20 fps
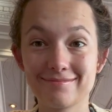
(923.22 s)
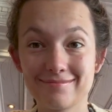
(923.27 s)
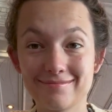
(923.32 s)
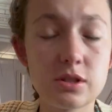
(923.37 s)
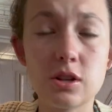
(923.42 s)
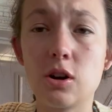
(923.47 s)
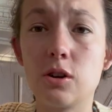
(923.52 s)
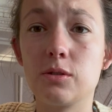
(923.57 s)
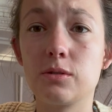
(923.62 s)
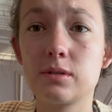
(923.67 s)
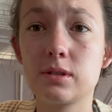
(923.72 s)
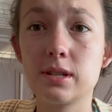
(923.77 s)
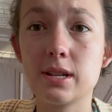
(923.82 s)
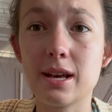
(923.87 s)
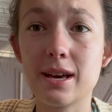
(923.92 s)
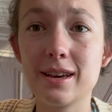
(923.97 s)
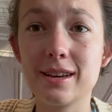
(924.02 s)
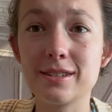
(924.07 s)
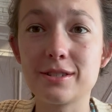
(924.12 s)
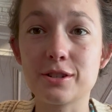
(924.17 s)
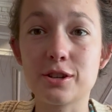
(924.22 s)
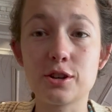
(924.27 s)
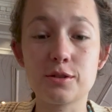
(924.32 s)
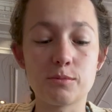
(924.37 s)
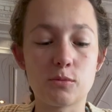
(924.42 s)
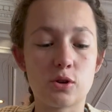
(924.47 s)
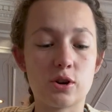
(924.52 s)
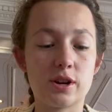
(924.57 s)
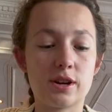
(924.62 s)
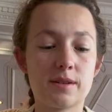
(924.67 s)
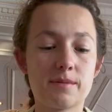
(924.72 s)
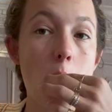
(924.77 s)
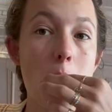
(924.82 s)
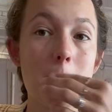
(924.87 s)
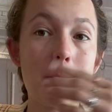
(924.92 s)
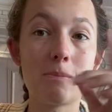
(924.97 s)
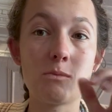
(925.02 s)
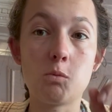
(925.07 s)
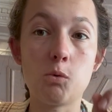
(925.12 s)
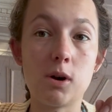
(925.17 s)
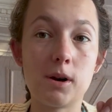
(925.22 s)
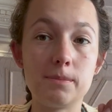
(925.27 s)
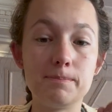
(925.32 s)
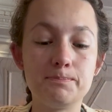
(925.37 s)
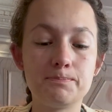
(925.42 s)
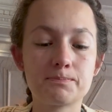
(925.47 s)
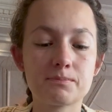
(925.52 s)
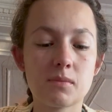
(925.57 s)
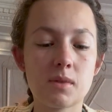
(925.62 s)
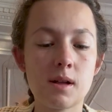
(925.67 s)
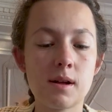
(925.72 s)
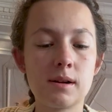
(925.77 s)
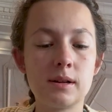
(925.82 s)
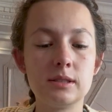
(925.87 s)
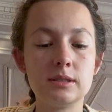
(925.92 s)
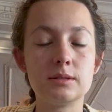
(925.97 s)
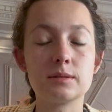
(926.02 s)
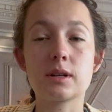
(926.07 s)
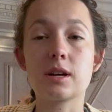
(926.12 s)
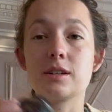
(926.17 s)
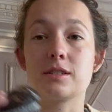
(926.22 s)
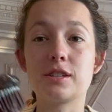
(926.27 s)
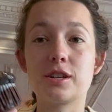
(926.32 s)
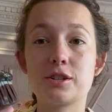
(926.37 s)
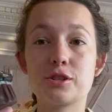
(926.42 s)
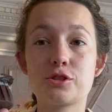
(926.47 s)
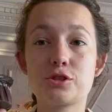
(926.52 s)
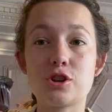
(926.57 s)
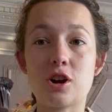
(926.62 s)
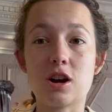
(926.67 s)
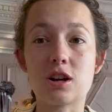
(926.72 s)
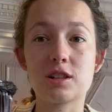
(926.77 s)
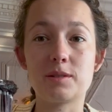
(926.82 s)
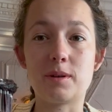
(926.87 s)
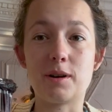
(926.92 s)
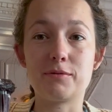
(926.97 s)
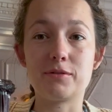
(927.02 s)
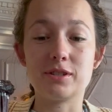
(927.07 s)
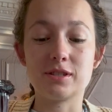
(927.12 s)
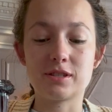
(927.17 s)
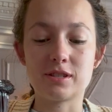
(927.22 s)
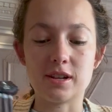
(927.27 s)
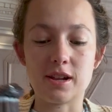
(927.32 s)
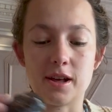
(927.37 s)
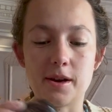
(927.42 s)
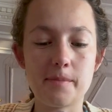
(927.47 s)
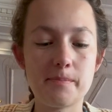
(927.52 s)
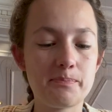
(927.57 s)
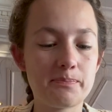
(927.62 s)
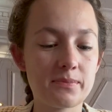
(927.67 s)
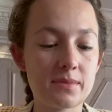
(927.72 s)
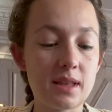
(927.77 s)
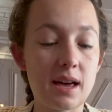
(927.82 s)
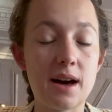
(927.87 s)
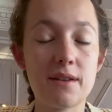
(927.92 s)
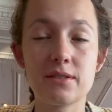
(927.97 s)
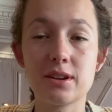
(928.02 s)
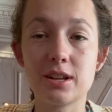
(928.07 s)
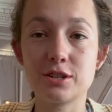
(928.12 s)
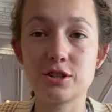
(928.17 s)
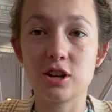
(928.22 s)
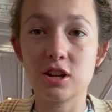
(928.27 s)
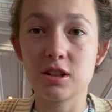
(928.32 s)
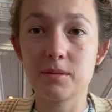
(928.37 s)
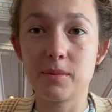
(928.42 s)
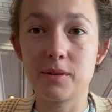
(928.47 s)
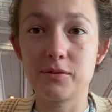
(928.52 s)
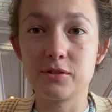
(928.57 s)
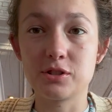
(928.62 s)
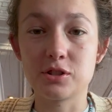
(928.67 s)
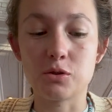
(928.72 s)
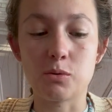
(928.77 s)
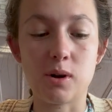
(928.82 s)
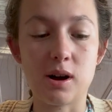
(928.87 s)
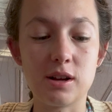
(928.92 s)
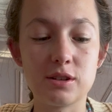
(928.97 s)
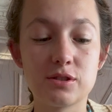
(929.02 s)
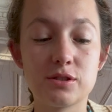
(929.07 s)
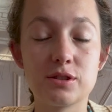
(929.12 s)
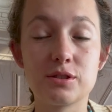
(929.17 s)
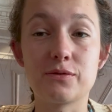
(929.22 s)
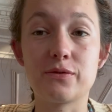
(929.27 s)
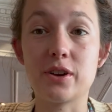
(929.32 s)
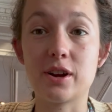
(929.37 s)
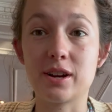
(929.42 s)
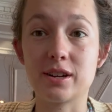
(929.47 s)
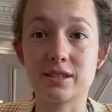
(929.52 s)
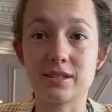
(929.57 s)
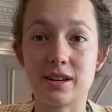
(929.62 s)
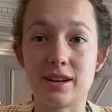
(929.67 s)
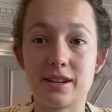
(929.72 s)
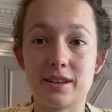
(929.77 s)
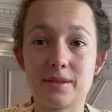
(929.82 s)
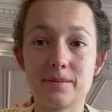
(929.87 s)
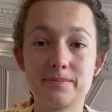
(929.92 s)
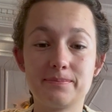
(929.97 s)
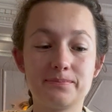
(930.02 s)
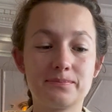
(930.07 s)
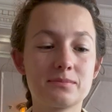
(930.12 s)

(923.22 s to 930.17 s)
So today is a good morning. One, because there's chocolate muffins today. They haven't had chocolate muffins in a while, so it's very exciting.